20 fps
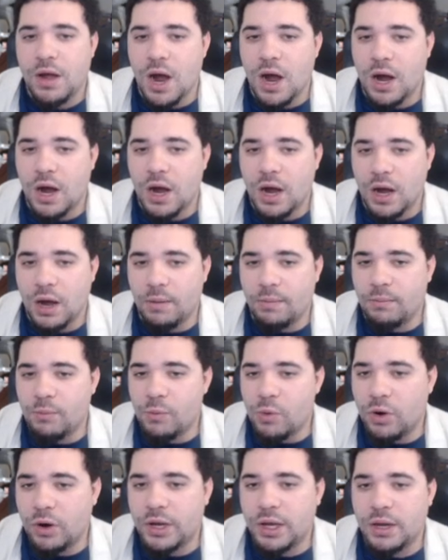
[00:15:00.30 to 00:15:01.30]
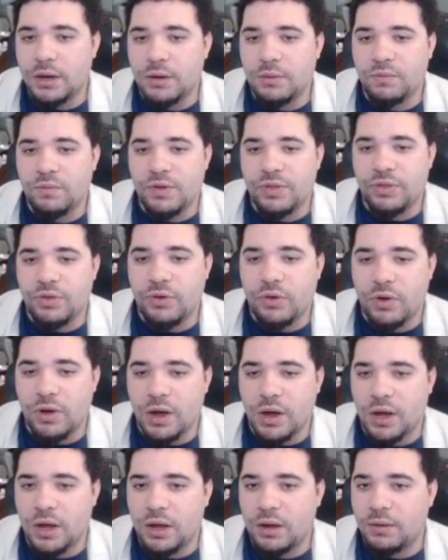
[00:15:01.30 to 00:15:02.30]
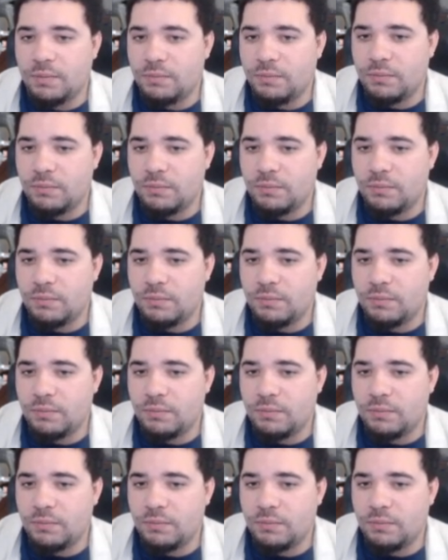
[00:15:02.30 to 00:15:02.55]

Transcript: Uh, Morgan with uh,